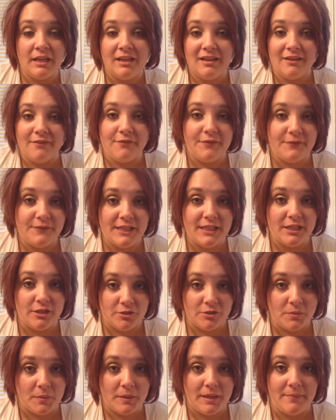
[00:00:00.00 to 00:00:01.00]
15 or
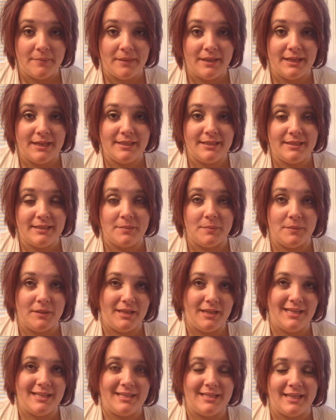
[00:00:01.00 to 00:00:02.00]
20 minutes, but
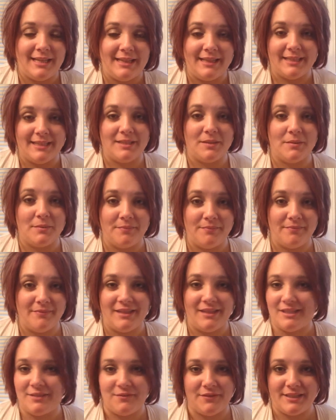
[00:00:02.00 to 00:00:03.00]
he said
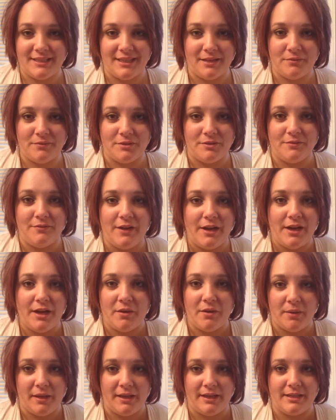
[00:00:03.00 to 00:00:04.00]
this visit was very
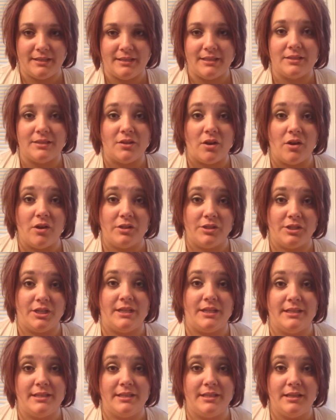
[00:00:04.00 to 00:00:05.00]
quick because it's all
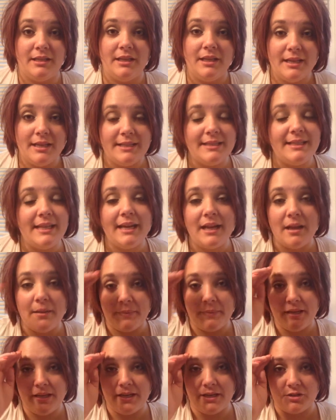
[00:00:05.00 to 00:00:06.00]
just setting up
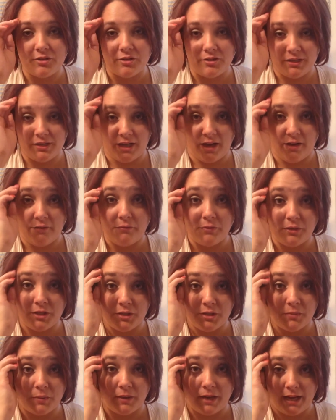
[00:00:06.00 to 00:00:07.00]
the initial stuff, which
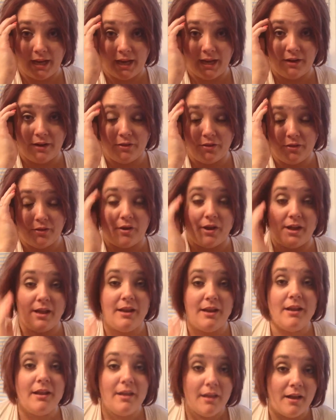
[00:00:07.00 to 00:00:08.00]
is what I kind of thought
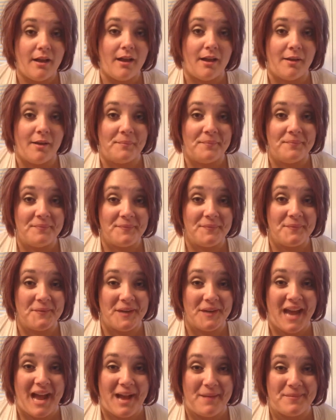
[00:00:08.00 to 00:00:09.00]
would
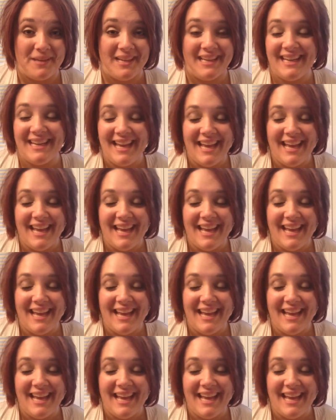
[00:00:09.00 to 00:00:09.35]
happen.